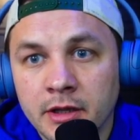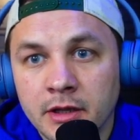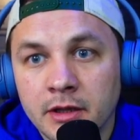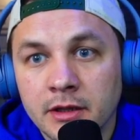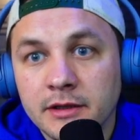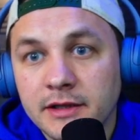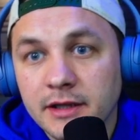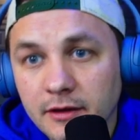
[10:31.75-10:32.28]

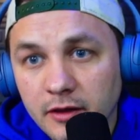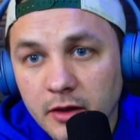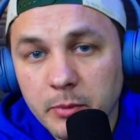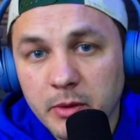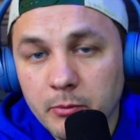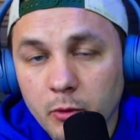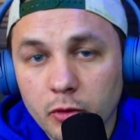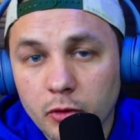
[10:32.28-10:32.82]
get a little
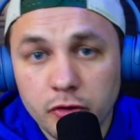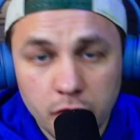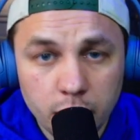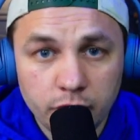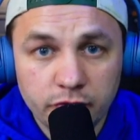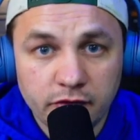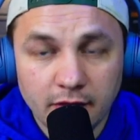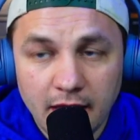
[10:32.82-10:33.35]
bit more
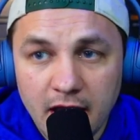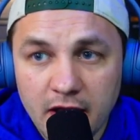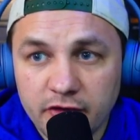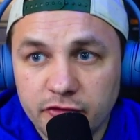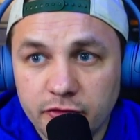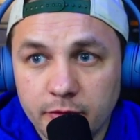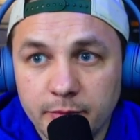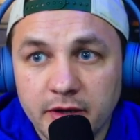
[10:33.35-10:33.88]
used last
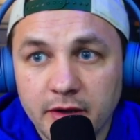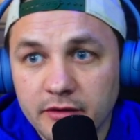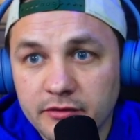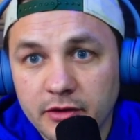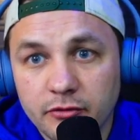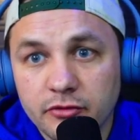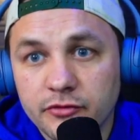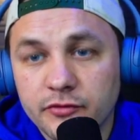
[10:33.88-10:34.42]
year because they
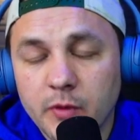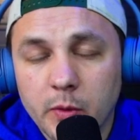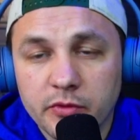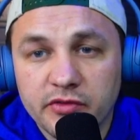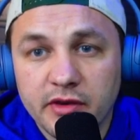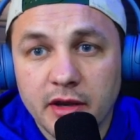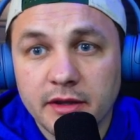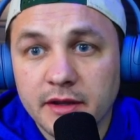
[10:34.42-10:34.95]
were just focused
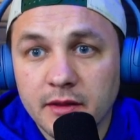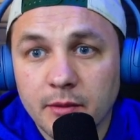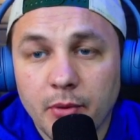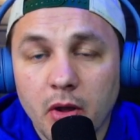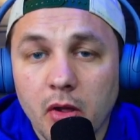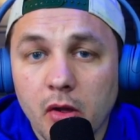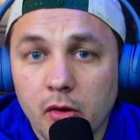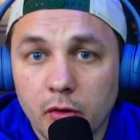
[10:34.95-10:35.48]
on getting the
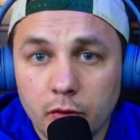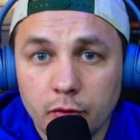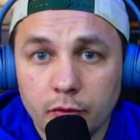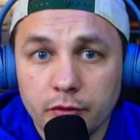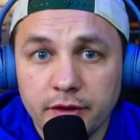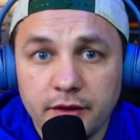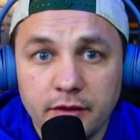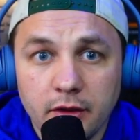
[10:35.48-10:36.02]
ball
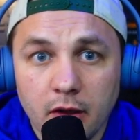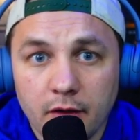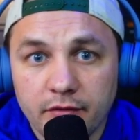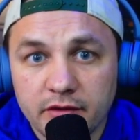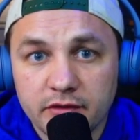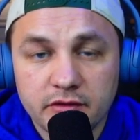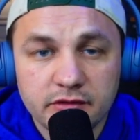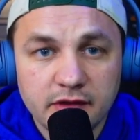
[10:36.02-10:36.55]
early in the
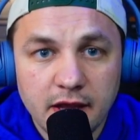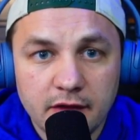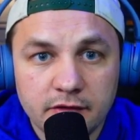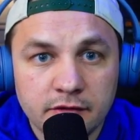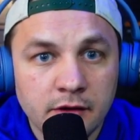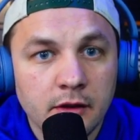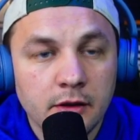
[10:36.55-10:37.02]
offensive sets.